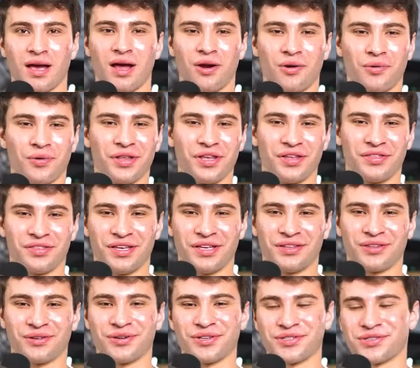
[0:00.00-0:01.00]
I don't really
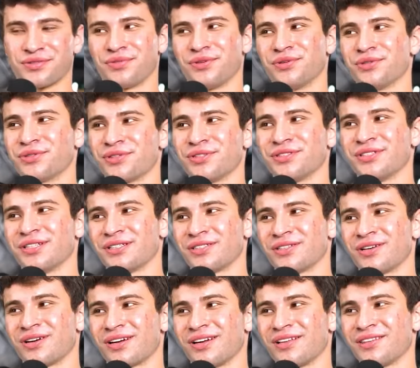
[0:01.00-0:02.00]
think there is a future in
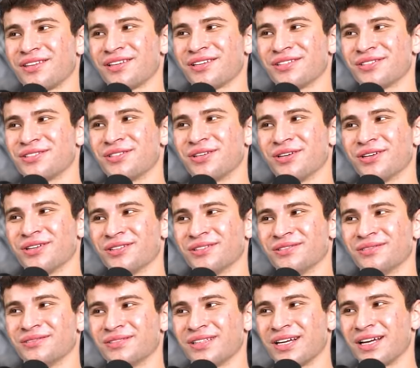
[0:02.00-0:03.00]
TikTok. I think it's
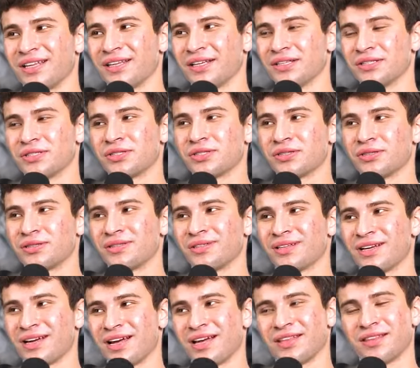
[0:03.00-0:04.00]
done. I think really.
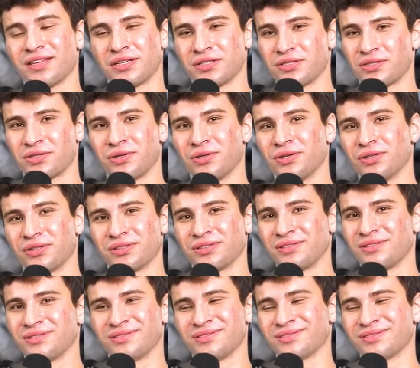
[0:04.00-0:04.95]
yeah, I think it's cooked.